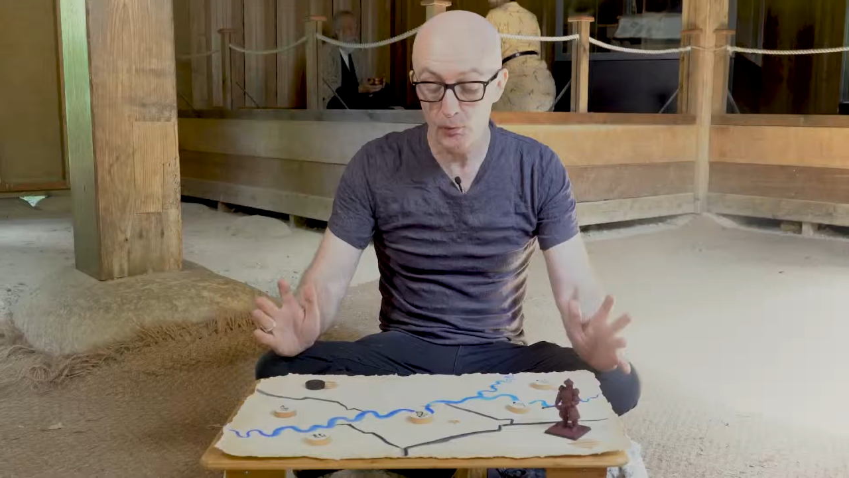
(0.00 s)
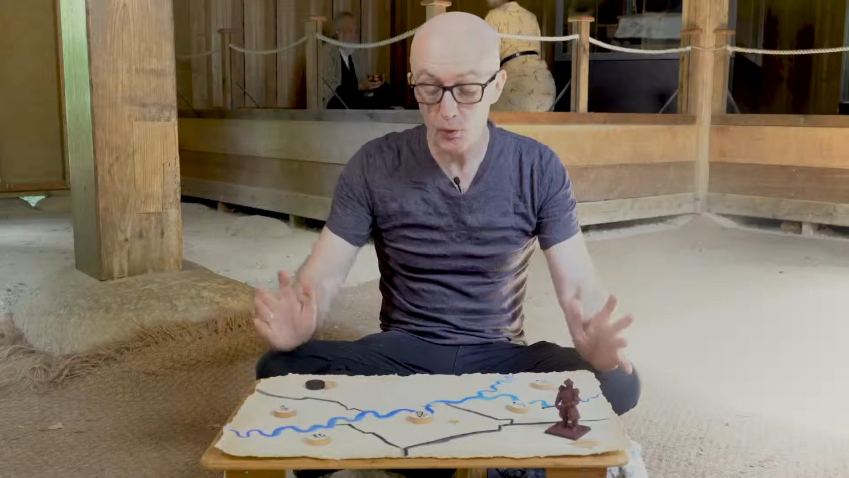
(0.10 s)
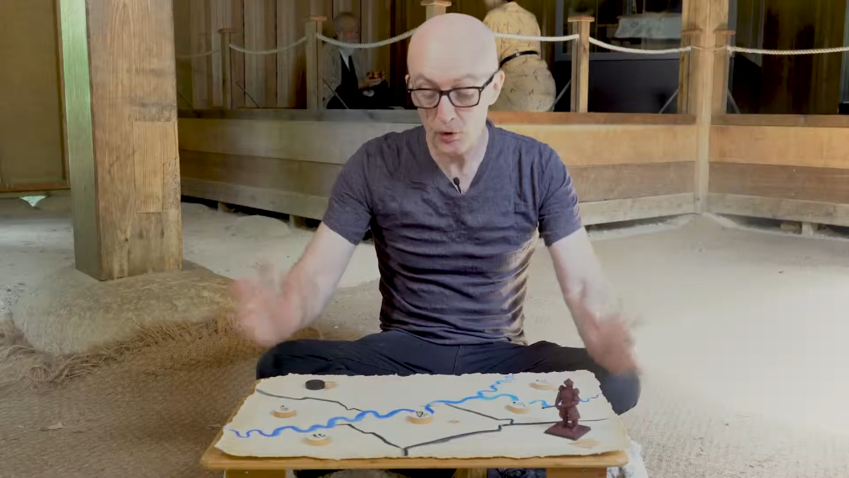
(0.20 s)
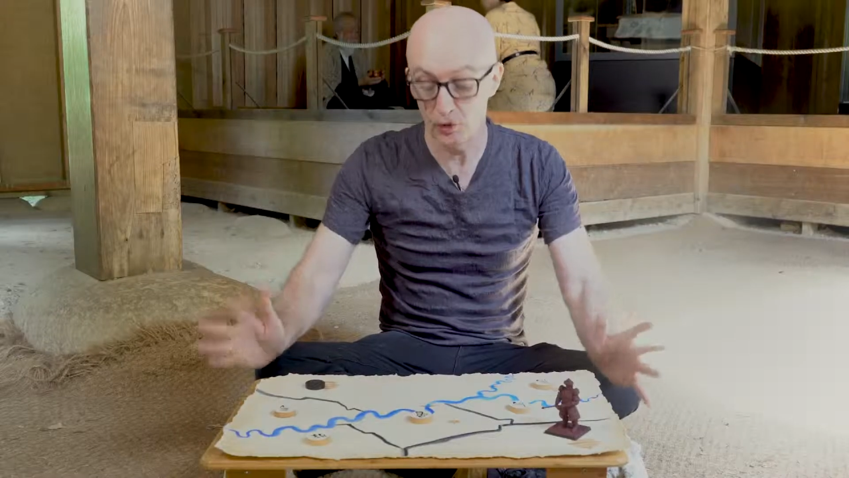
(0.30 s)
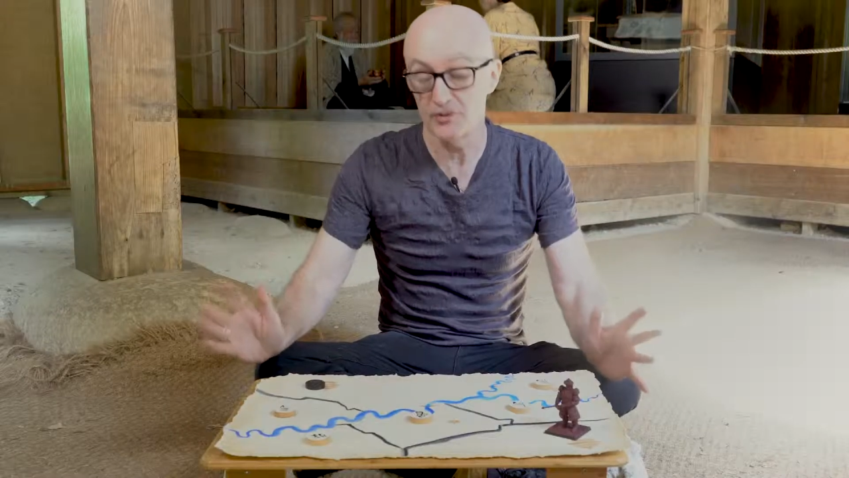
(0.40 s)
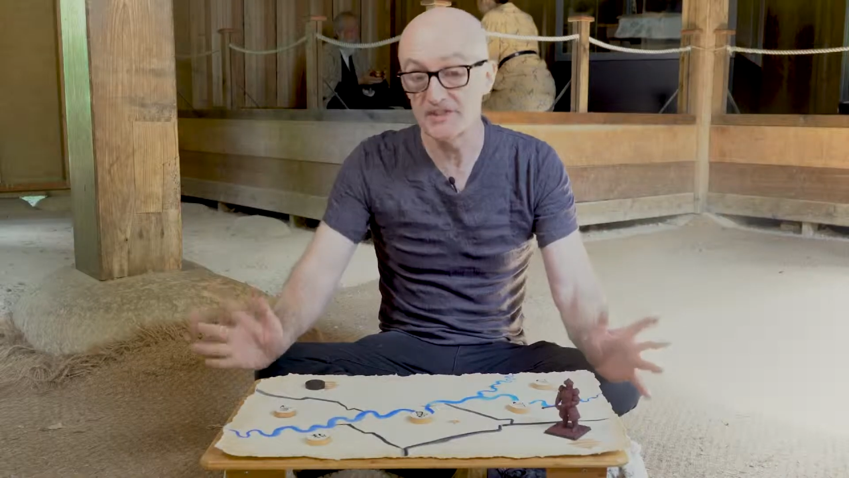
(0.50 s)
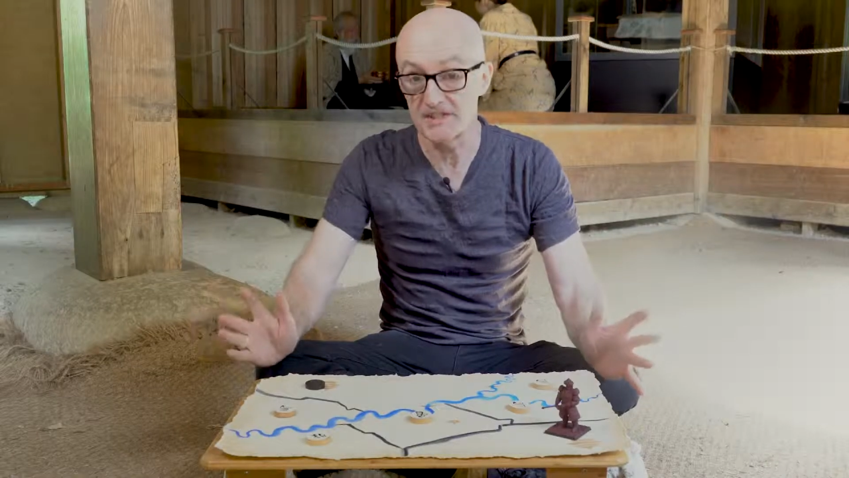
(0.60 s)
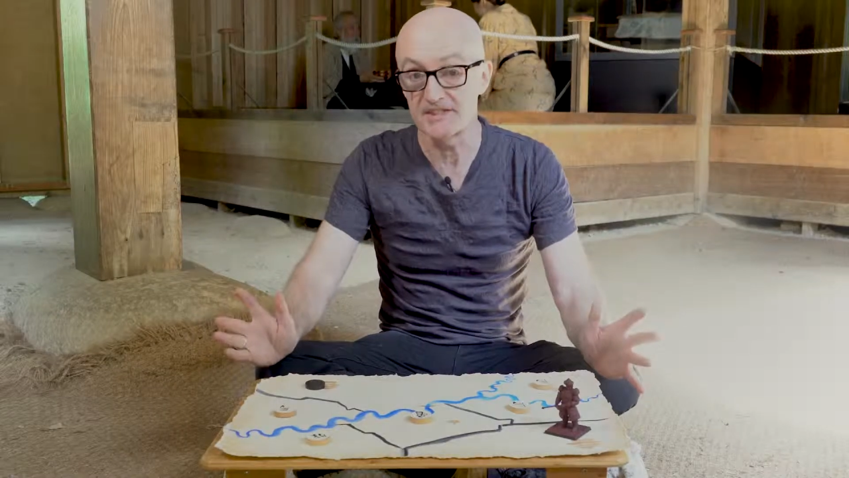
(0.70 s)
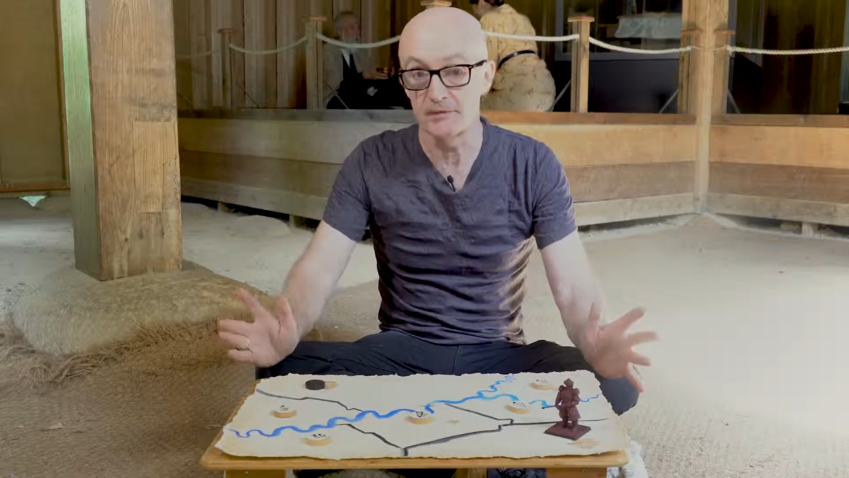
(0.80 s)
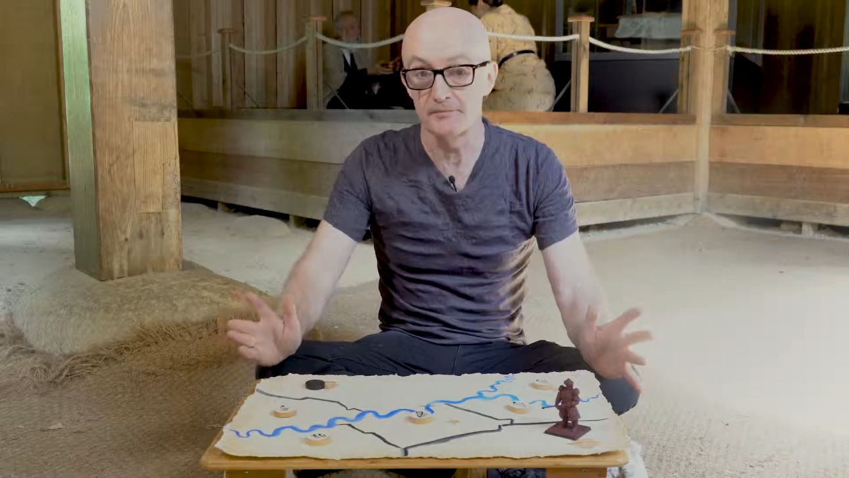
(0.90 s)
Warlord
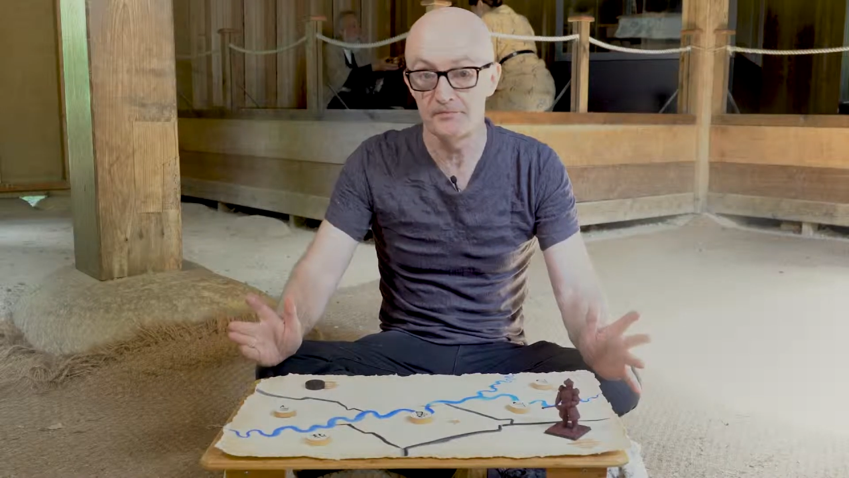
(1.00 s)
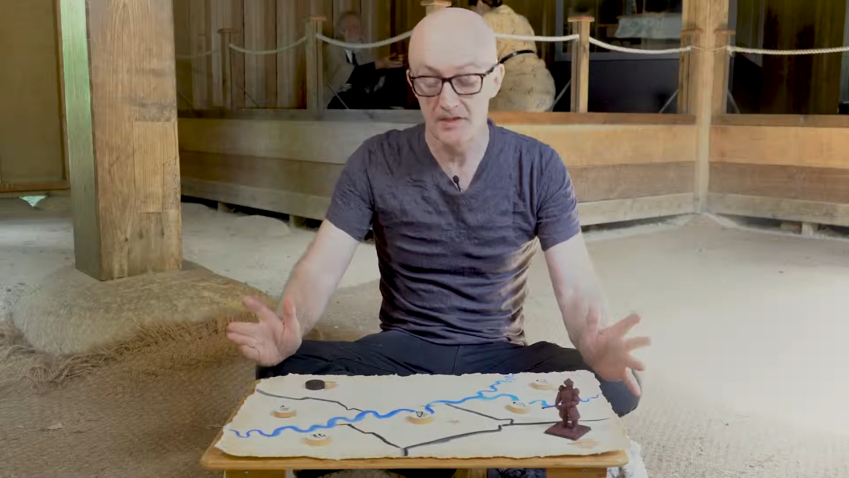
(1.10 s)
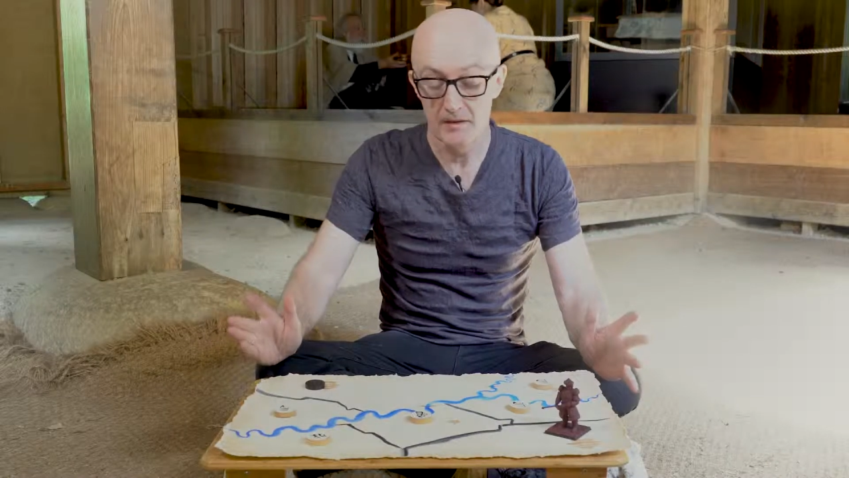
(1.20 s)
system